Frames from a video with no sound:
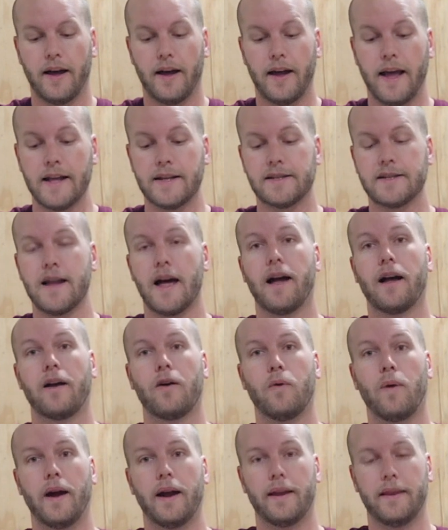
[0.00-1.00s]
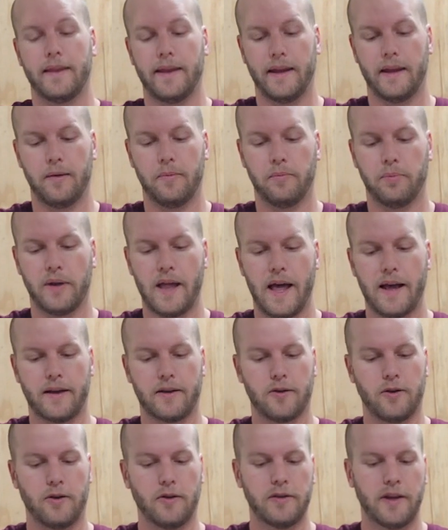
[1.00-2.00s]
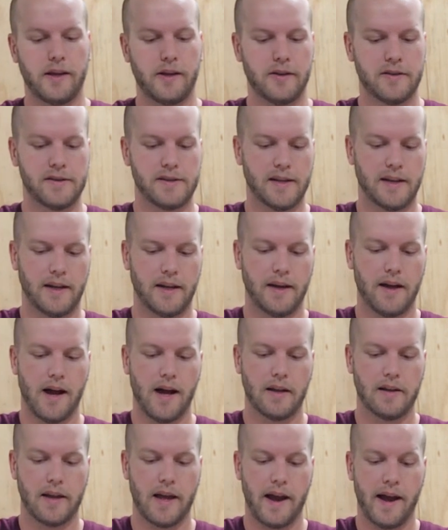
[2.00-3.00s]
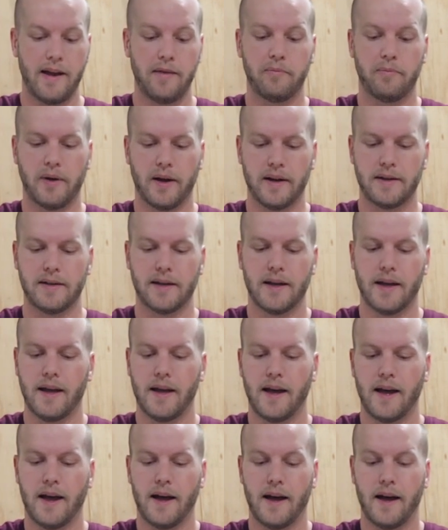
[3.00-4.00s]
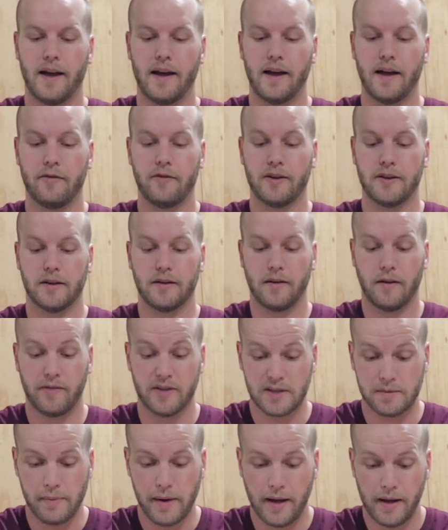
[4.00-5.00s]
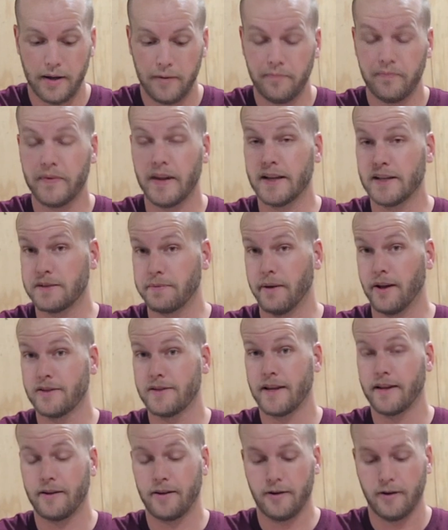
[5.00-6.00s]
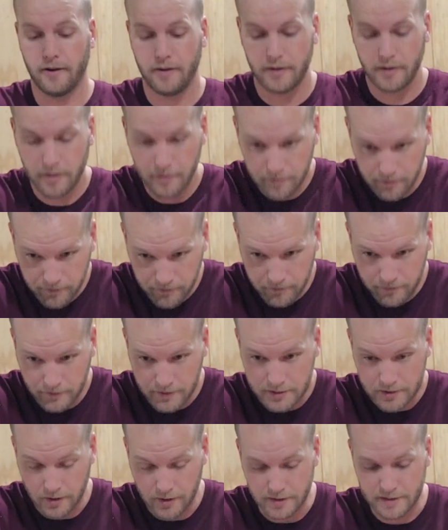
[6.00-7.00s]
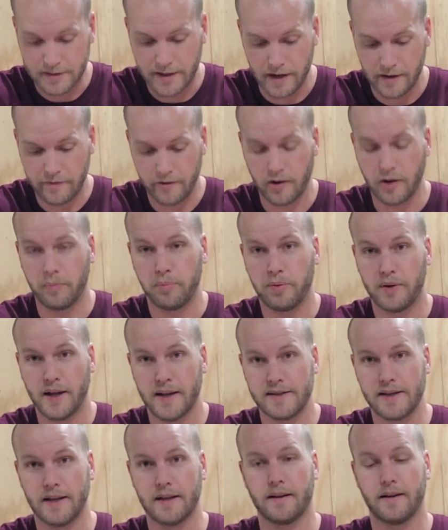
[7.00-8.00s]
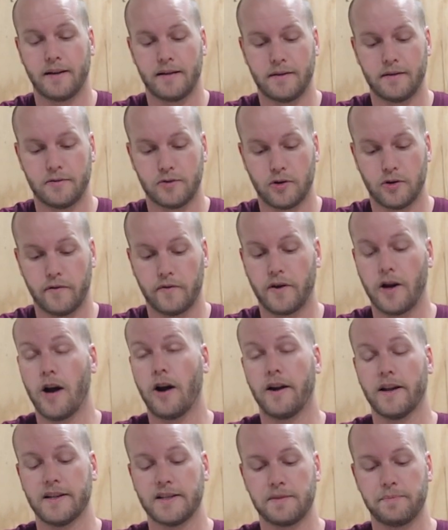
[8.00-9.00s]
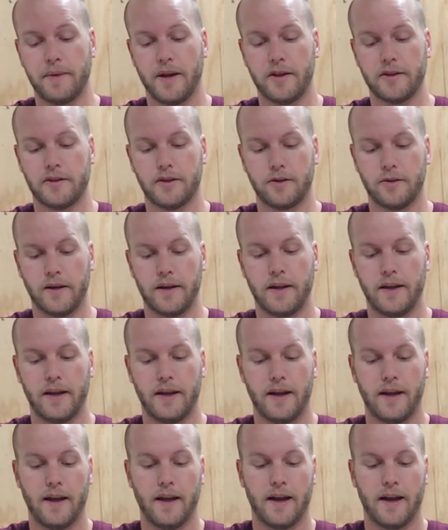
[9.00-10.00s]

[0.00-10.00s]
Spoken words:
It's not quite the black gold that you see online, but if you smell it, it smells like earth. So it's got a very pleasant sort of garden smell to it,